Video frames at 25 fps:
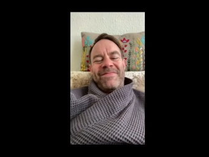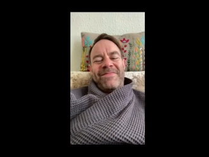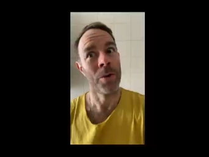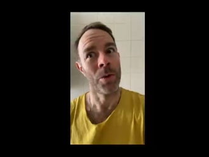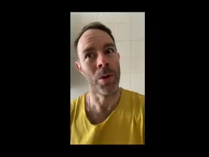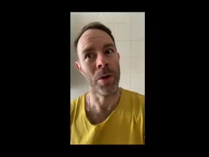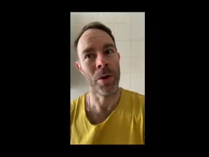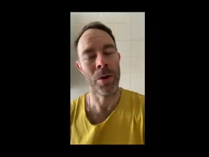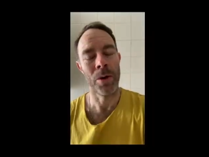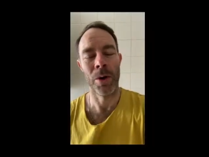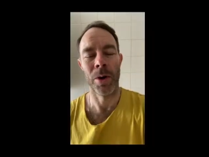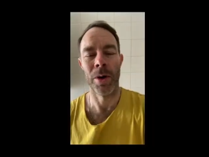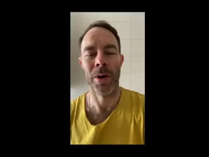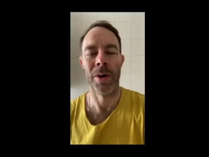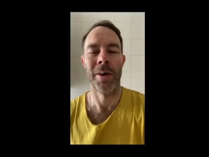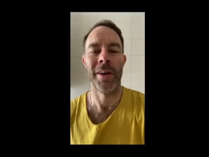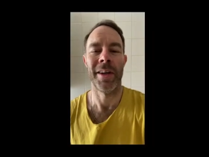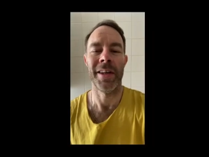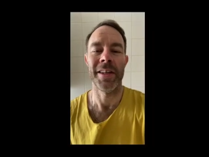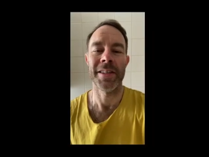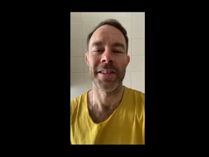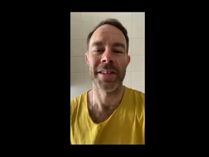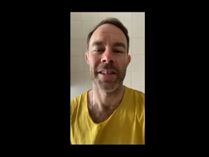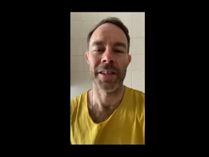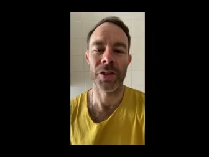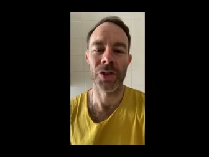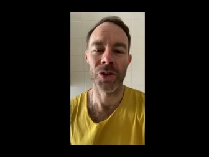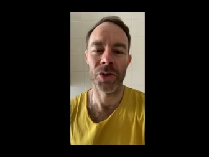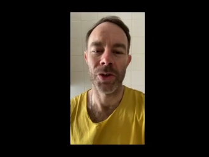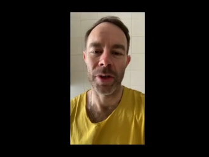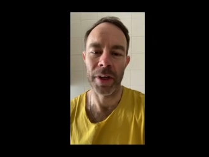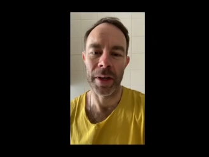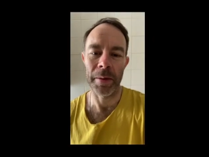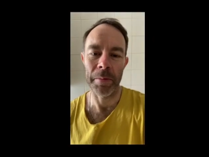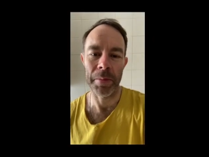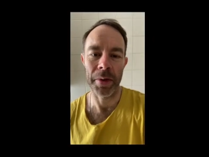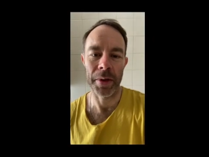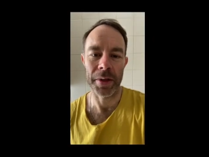Well, it's a
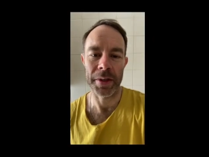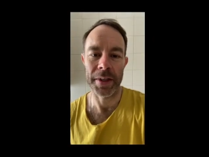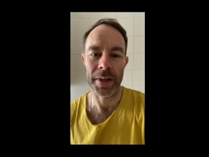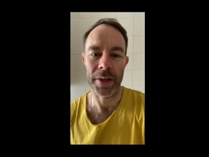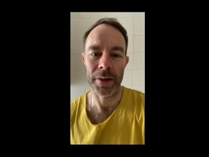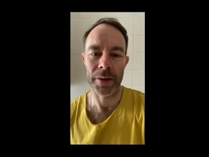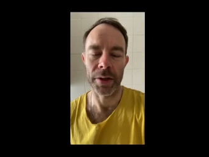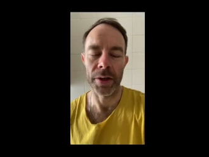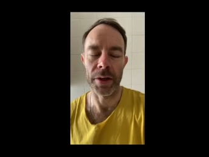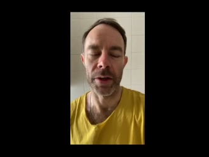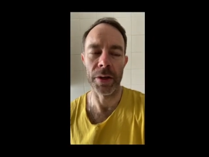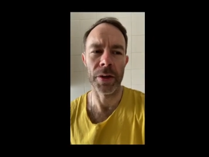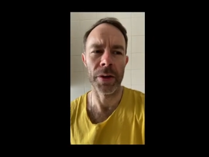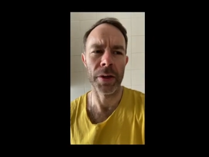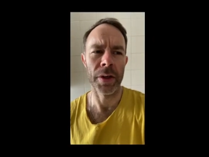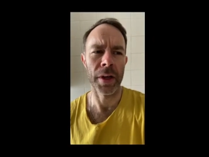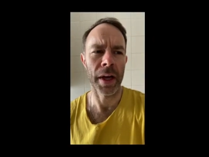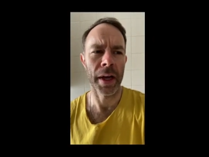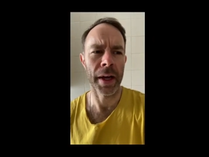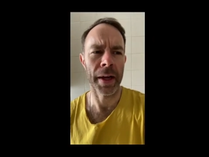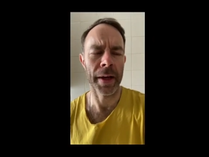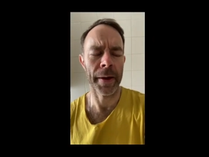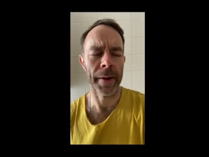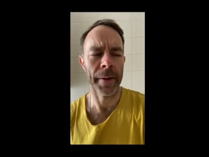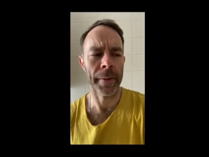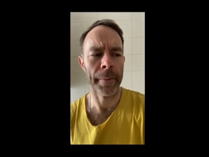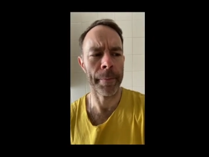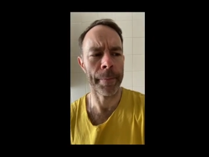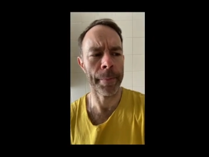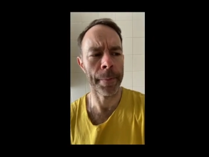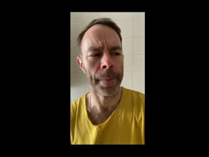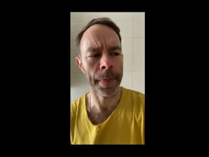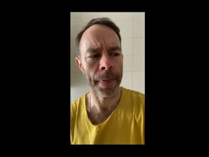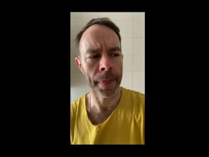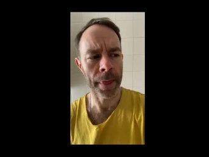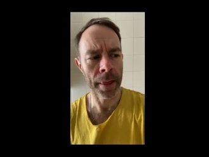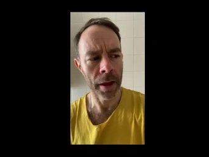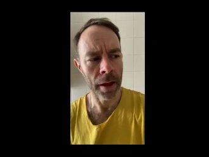trip, I'll tell you.
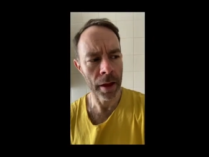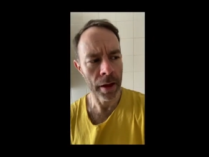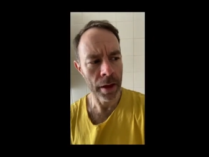Um,